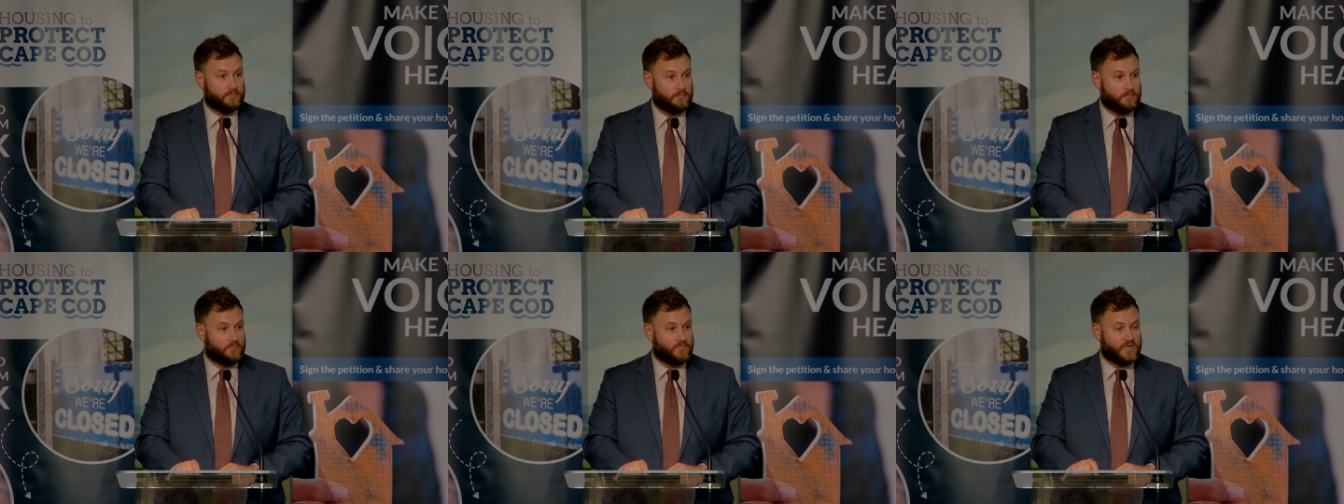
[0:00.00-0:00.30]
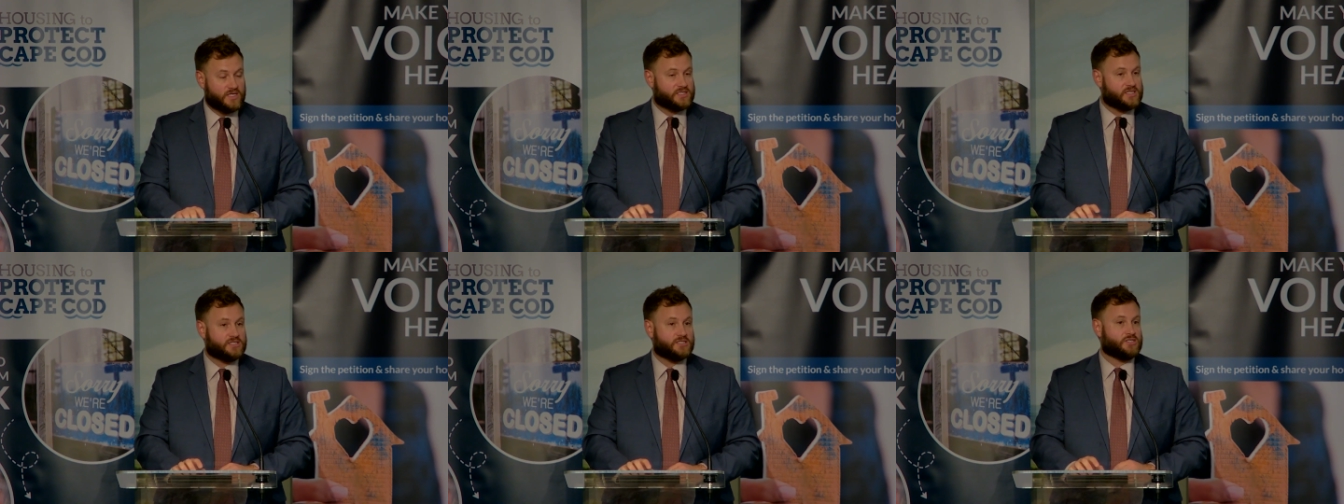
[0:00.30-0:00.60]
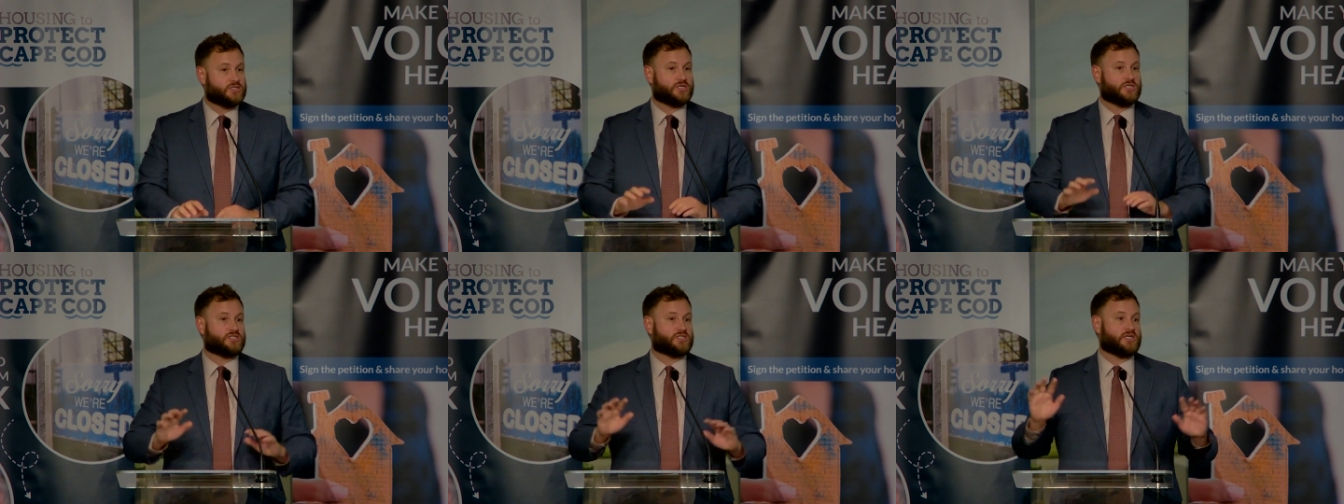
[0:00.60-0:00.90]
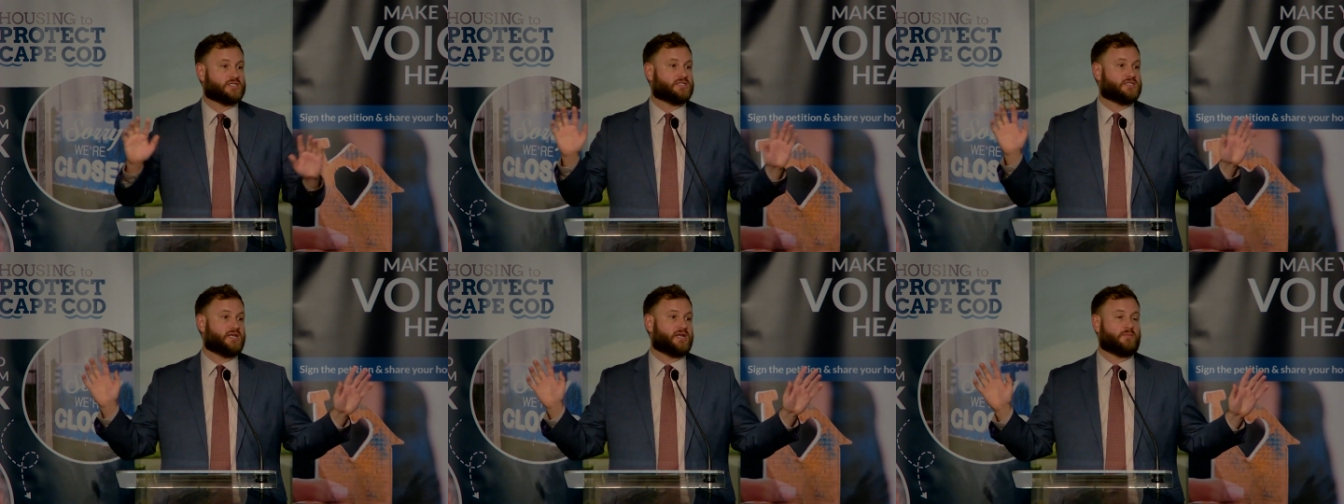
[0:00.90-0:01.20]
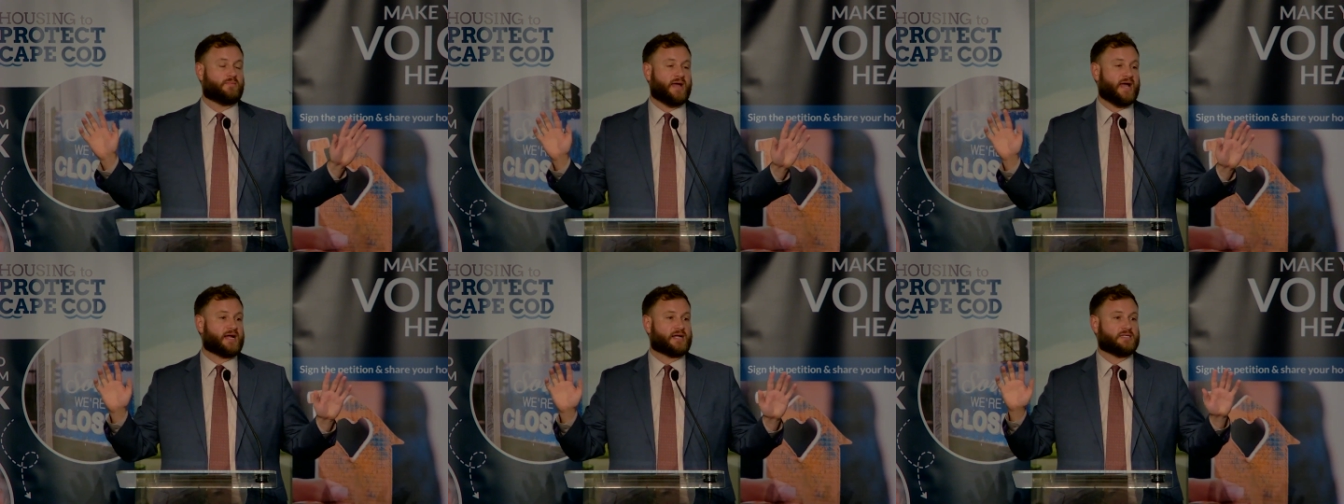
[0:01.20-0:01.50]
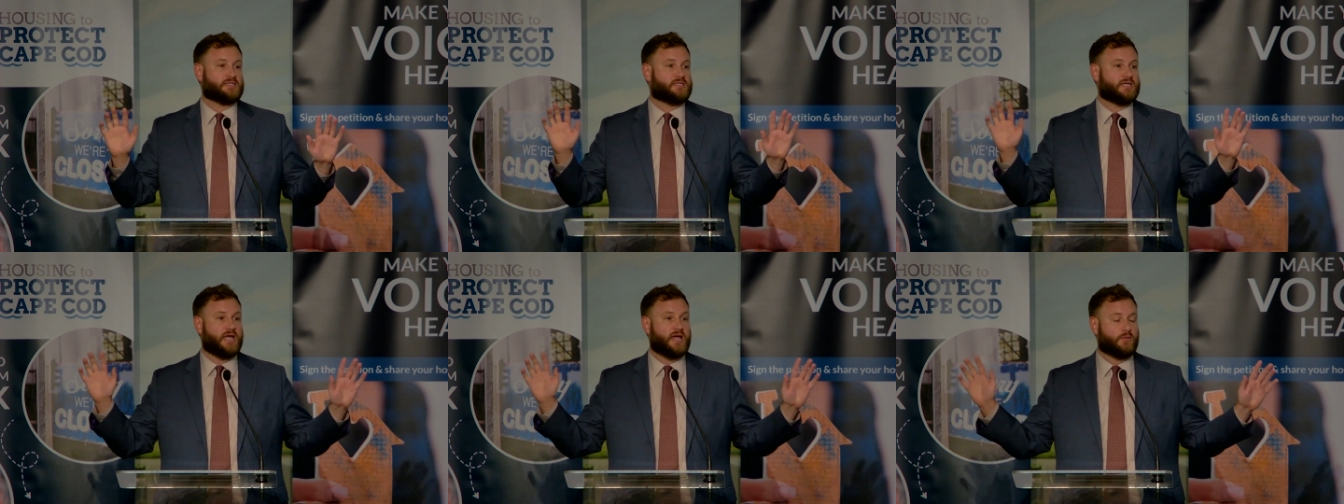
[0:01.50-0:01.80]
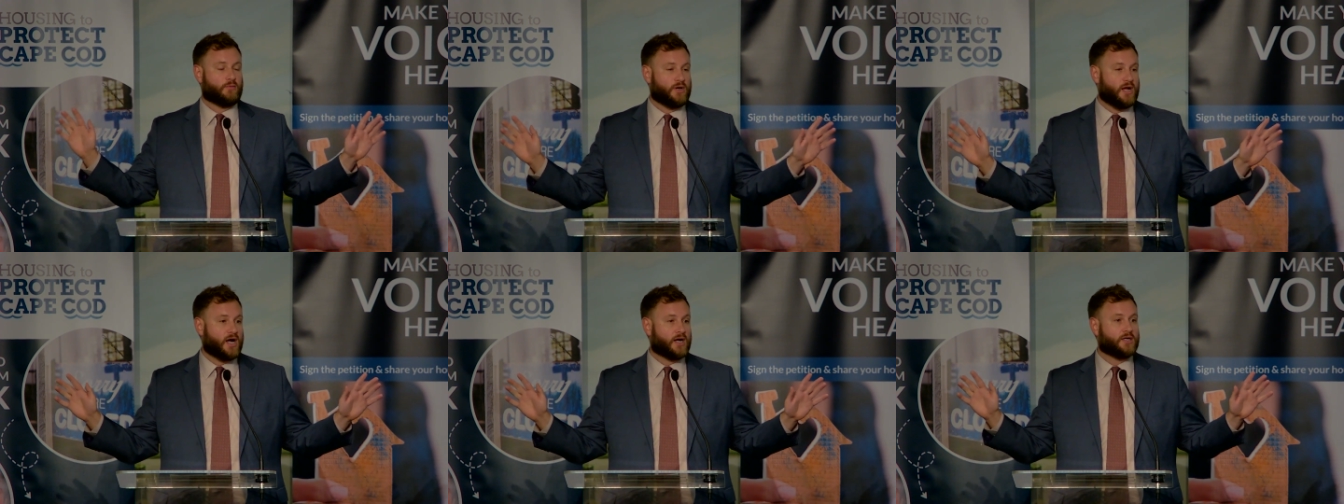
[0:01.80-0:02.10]
This isn't just us sitting back and saying
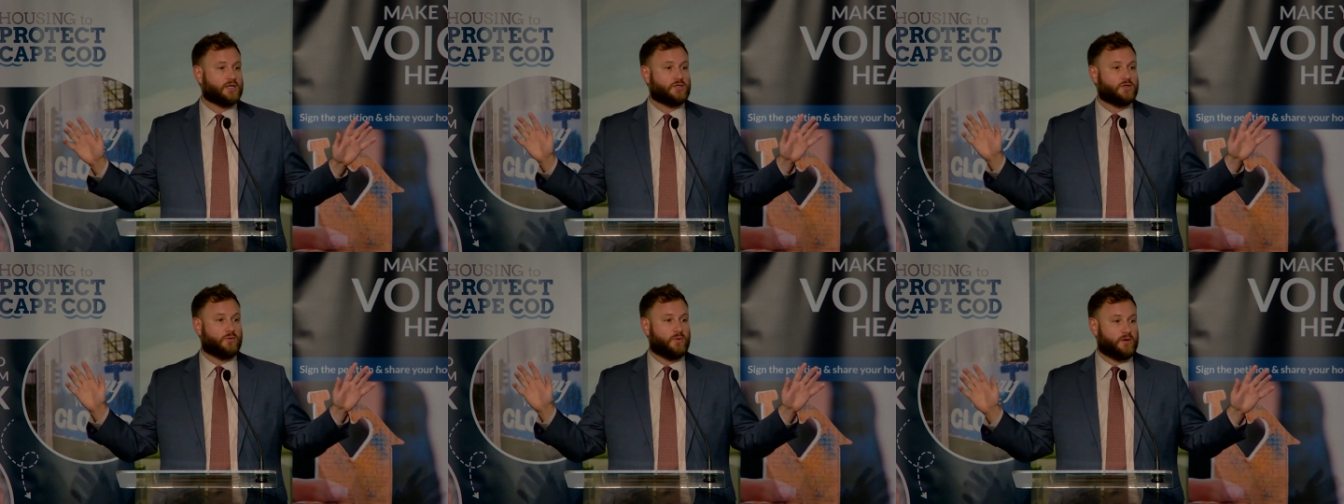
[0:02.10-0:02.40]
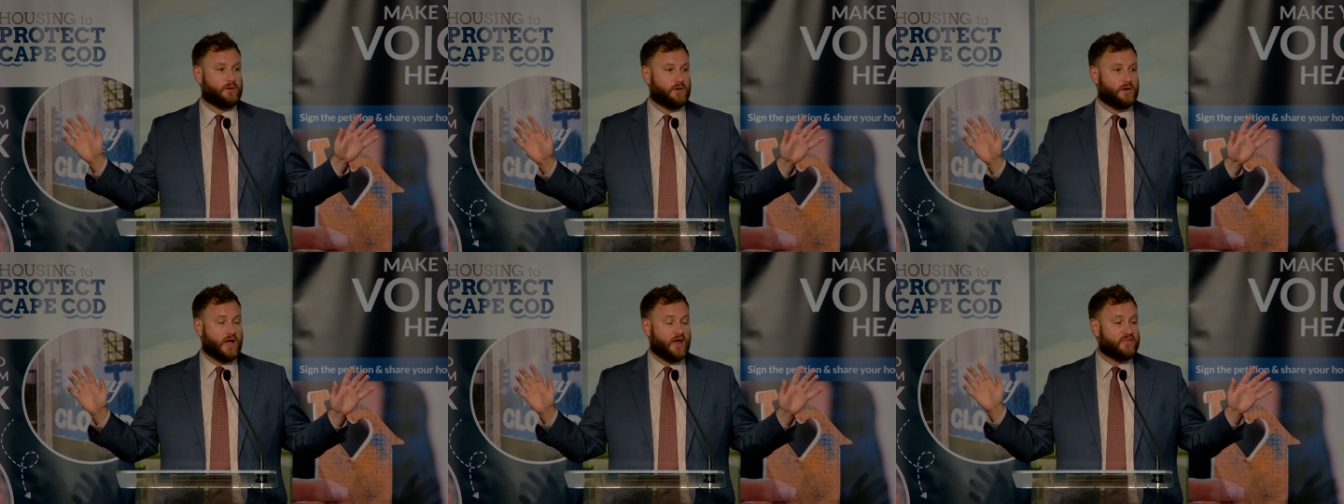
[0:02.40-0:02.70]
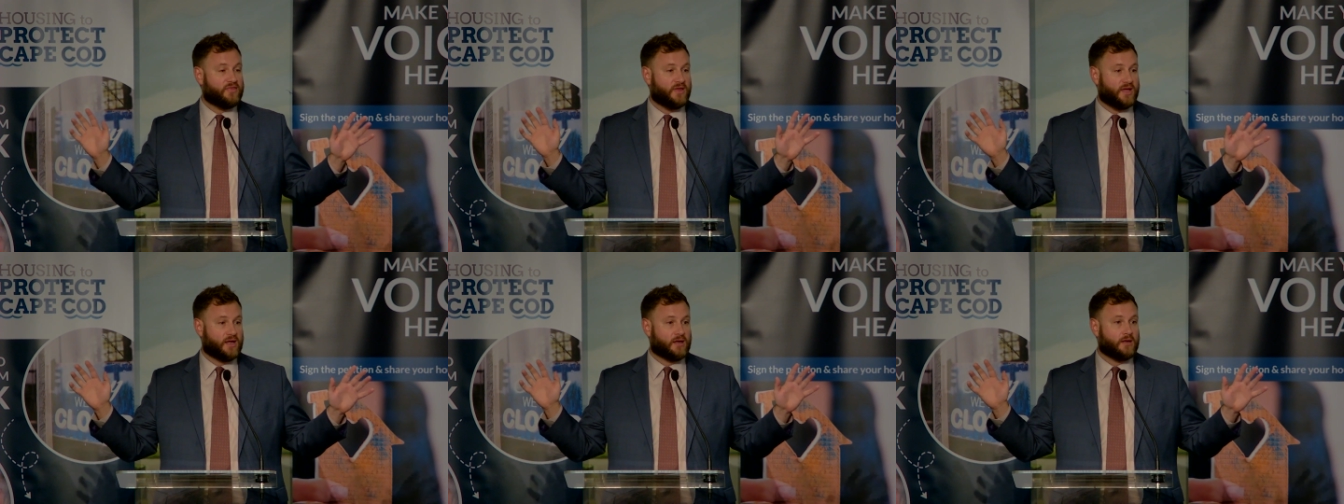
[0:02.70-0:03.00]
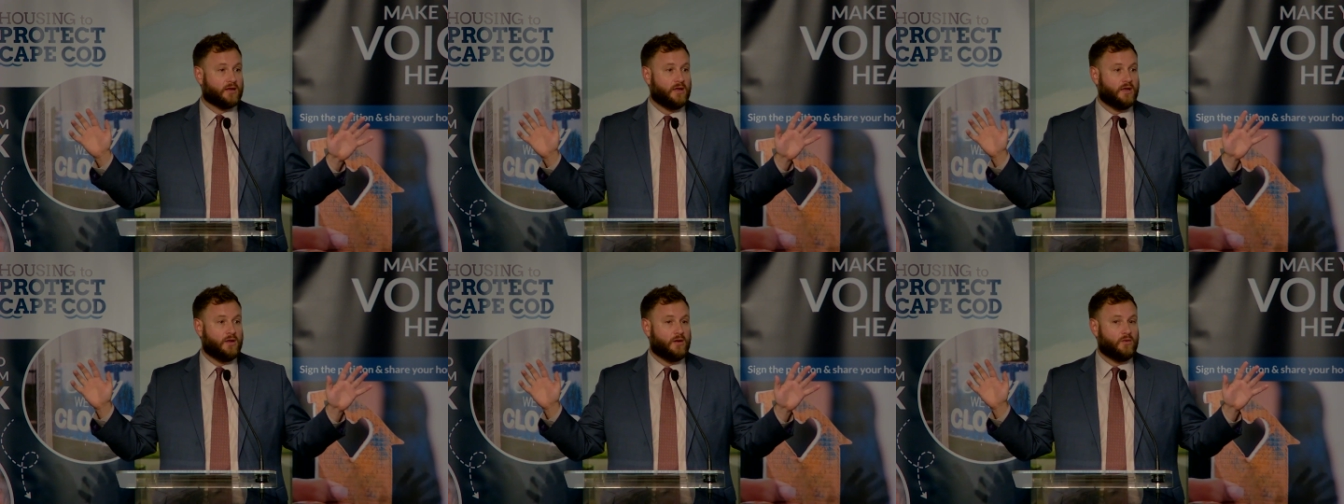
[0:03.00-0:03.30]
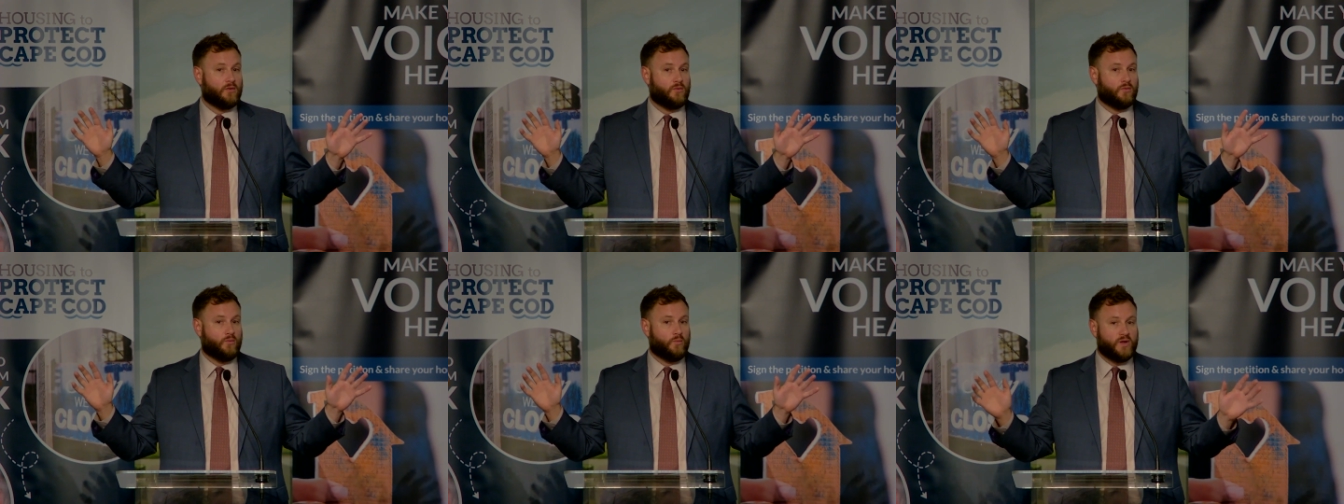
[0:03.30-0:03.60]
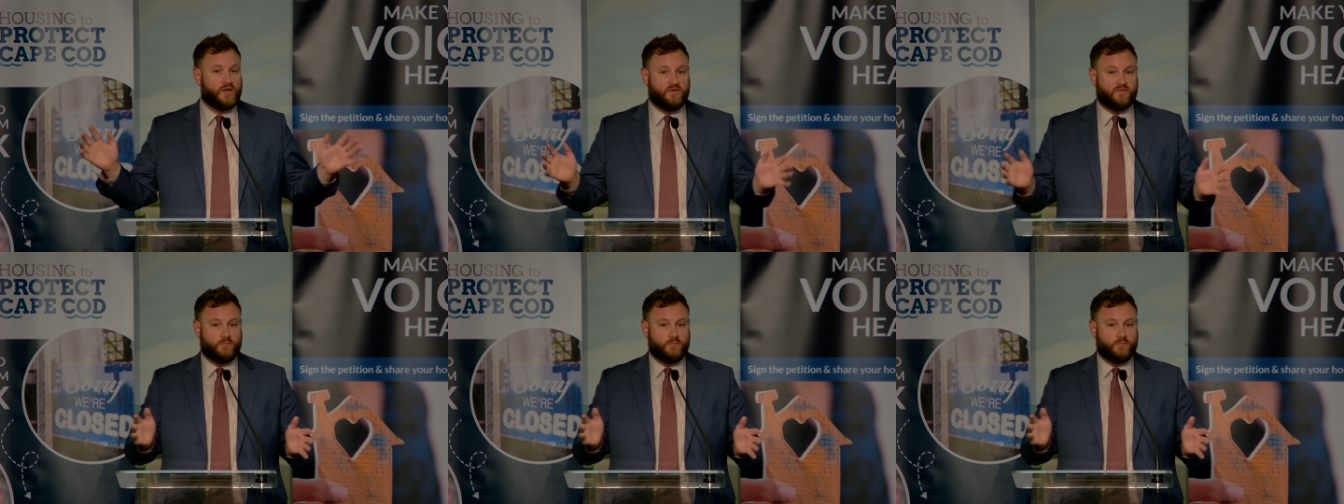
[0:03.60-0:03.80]
we're not going to do nothing. We've